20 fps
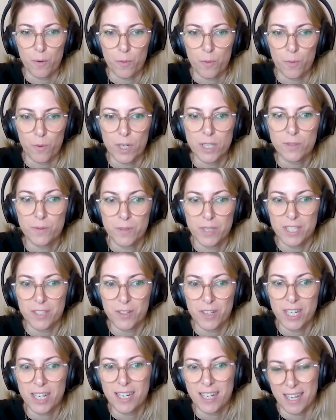What we're
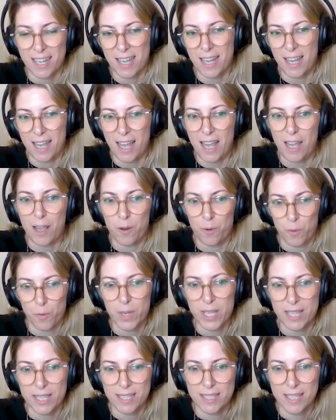doing
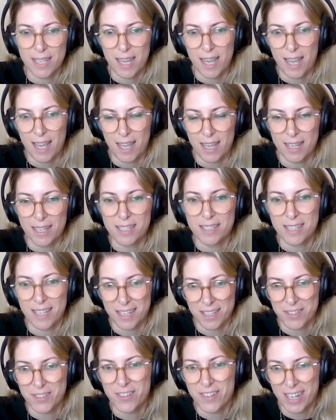with the
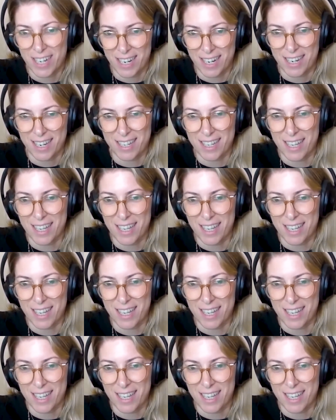industrial,